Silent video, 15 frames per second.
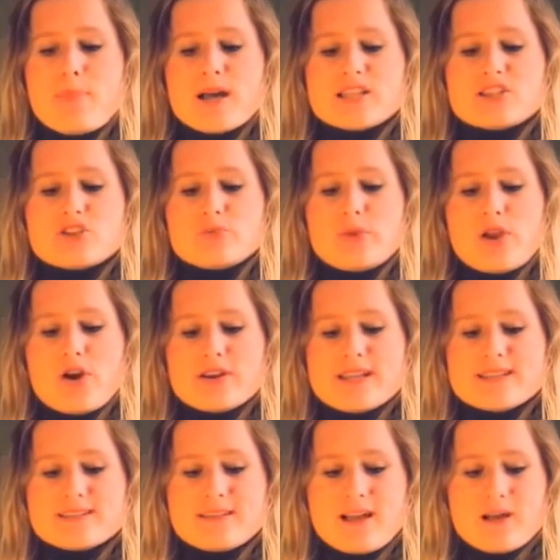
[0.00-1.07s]
but to be
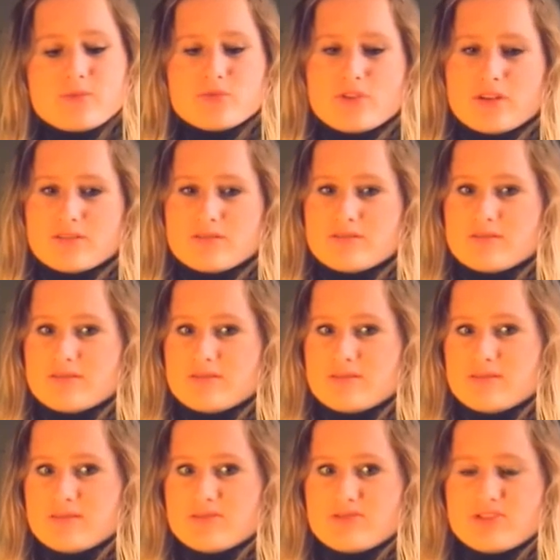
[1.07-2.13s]
honest I'm not
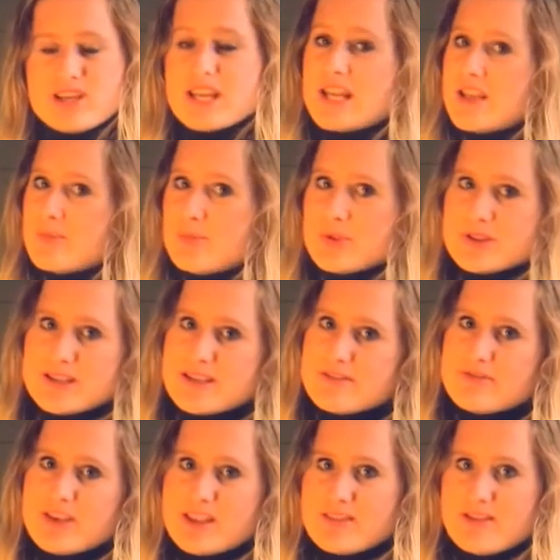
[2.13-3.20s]
really
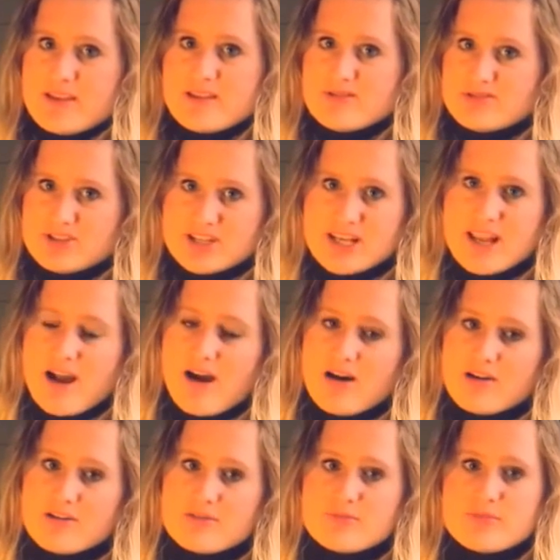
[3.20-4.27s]
believing they really
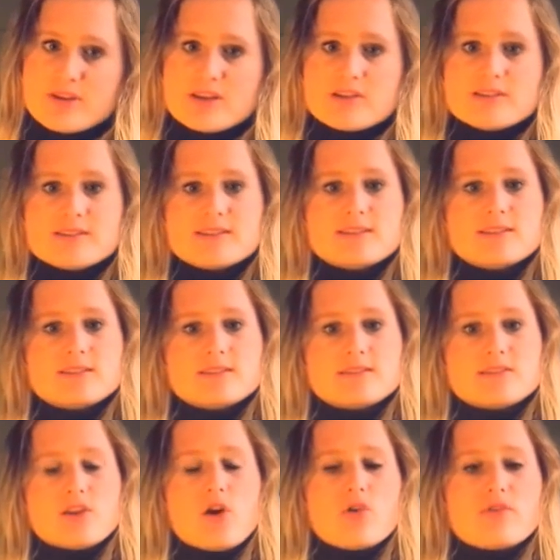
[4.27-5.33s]
are, because
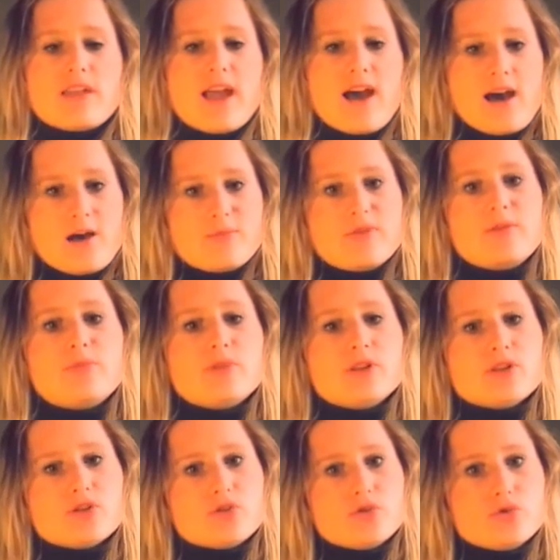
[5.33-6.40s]
there are
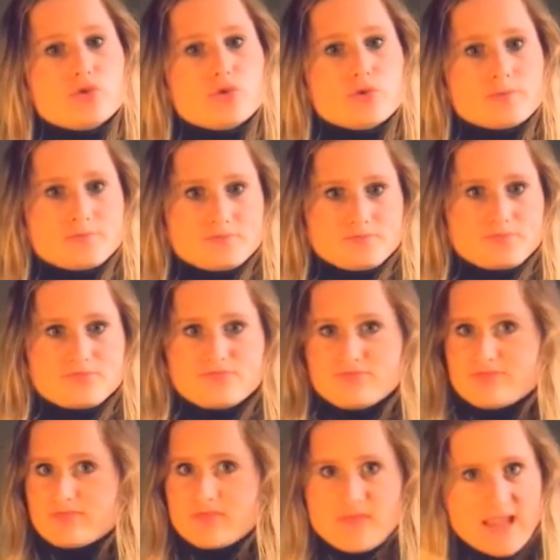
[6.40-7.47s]
people who
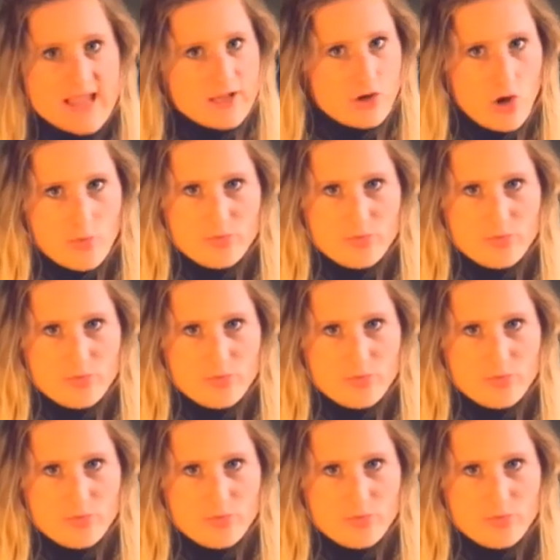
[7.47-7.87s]
and